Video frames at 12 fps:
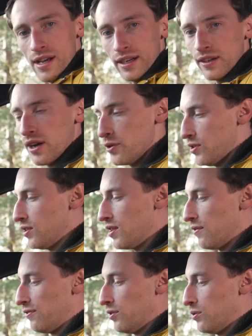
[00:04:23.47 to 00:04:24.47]
and closer to
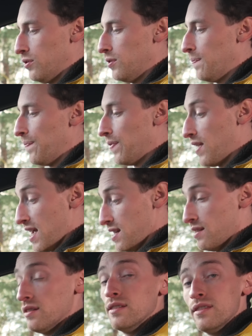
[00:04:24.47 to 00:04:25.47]
the floor
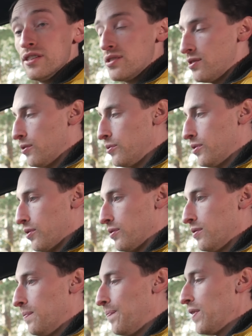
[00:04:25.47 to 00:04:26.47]
than this Tucson.